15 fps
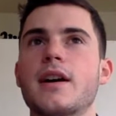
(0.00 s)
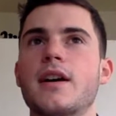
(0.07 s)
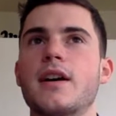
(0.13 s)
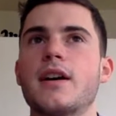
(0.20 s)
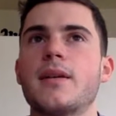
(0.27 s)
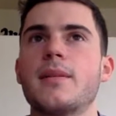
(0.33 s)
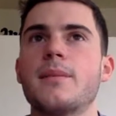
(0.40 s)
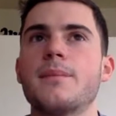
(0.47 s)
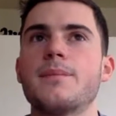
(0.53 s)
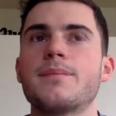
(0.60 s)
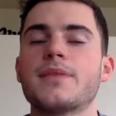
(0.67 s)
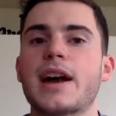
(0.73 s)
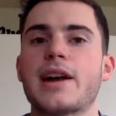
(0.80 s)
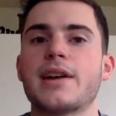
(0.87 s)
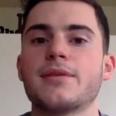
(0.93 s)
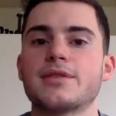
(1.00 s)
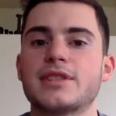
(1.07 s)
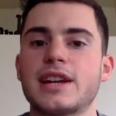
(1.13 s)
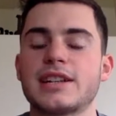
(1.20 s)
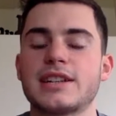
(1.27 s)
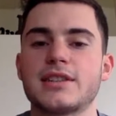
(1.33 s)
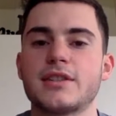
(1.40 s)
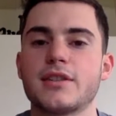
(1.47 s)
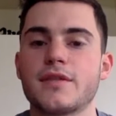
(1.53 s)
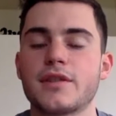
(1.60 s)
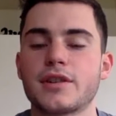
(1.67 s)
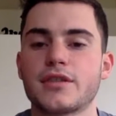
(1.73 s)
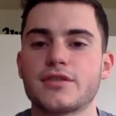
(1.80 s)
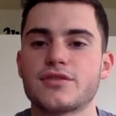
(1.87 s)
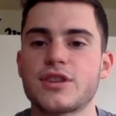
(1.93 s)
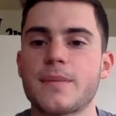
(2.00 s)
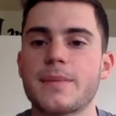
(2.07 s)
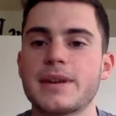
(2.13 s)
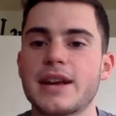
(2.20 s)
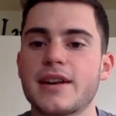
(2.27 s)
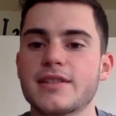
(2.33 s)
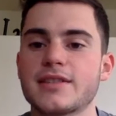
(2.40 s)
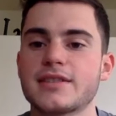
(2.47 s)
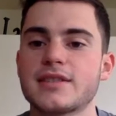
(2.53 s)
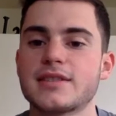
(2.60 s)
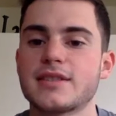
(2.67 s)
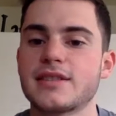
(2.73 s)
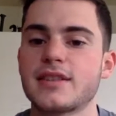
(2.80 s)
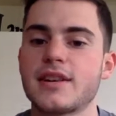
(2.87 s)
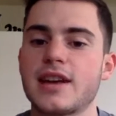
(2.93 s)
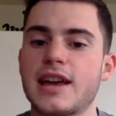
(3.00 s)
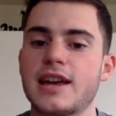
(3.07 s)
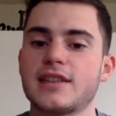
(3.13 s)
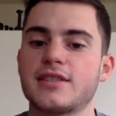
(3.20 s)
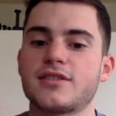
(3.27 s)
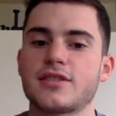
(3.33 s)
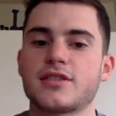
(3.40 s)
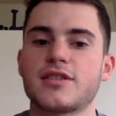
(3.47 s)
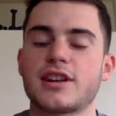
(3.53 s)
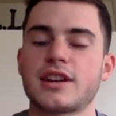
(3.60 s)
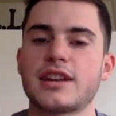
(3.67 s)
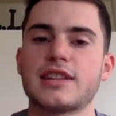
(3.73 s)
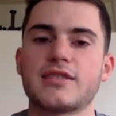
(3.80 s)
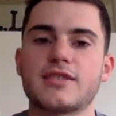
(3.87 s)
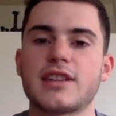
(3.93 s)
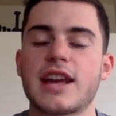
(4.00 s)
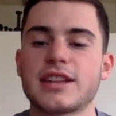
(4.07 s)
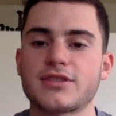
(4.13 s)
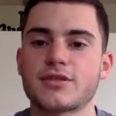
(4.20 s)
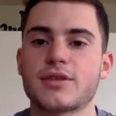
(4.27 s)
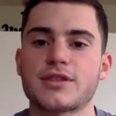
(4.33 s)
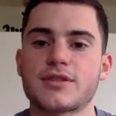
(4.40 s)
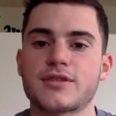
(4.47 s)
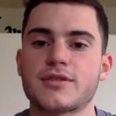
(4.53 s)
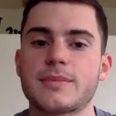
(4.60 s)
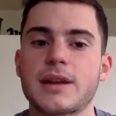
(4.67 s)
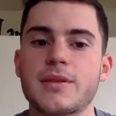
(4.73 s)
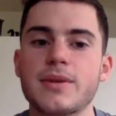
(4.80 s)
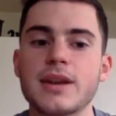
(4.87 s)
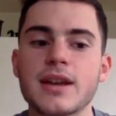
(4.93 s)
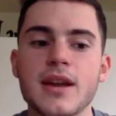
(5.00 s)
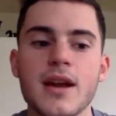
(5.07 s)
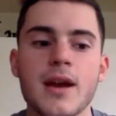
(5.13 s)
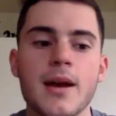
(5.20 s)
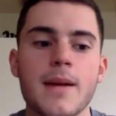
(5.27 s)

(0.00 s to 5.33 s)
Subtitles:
I did the vertical jump analysis and answered questions from that week.